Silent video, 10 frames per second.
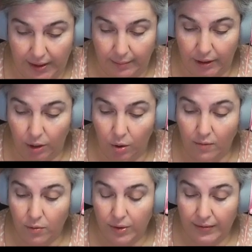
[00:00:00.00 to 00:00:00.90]
going to go
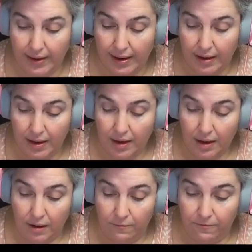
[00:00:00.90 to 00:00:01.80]
over with a
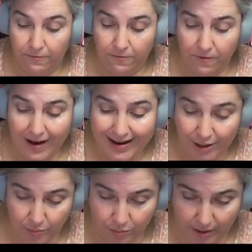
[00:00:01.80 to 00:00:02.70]

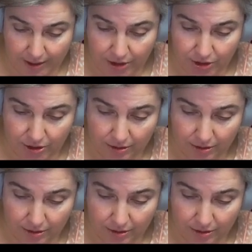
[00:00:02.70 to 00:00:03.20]
finer brush